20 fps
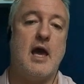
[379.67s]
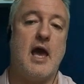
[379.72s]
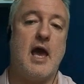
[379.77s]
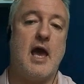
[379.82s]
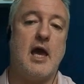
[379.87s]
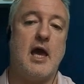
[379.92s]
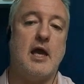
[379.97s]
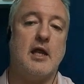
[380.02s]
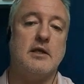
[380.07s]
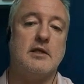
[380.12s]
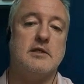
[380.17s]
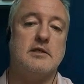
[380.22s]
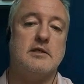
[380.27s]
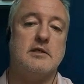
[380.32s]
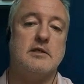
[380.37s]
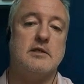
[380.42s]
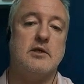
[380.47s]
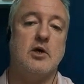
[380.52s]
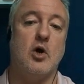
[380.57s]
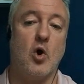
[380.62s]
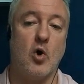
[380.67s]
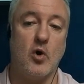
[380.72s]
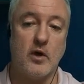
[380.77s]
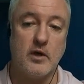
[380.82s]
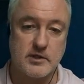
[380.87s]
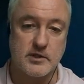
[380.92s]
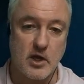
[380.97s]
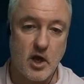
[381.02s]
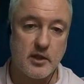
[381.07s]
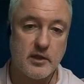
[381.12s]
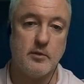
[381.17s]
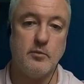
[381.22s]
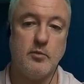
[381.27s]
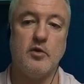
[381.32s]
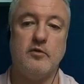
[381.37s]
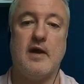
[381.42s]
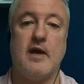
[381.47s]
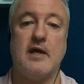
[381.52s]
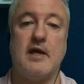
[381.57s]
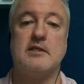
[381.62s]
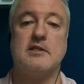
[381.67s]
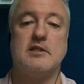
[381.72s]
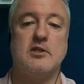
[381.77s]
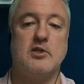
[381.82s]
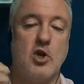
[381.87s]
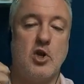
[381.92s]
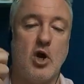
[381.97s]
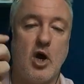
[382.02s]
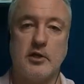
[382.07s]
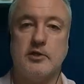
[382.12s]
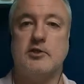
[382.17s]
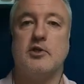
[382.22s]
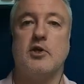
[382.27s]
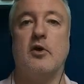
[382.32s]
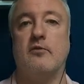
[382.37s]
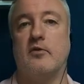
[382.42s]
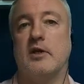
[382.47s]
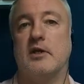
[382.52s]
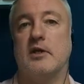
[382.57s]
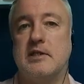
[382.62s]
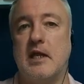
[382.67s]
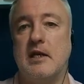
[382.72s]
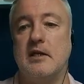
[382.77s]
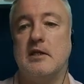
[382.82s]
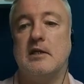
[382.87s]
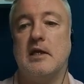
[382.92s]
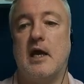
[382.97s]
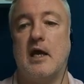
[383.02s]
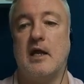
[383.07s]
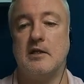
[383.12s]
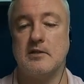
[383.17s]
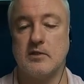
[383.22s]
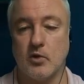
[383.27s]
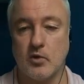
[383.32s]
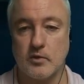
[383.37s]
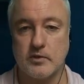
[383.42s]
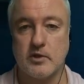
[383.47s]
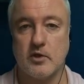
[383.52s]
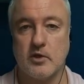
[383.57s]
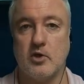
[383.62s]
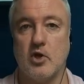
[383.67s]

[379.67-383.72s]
or is on the move and is not overextended and is also